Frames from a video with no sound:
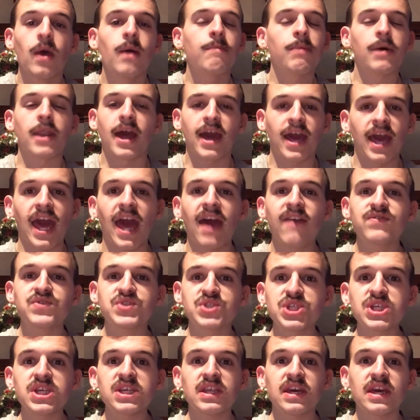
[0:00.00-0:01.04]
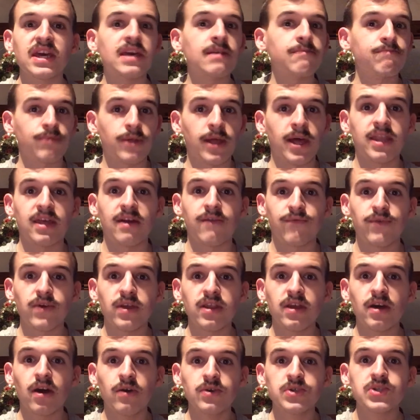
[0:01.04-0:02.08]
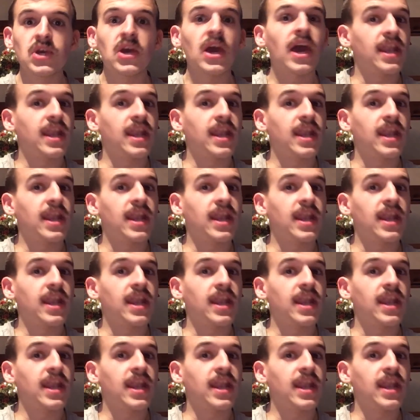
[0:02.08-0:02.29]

but I have seen it in plenty of videos,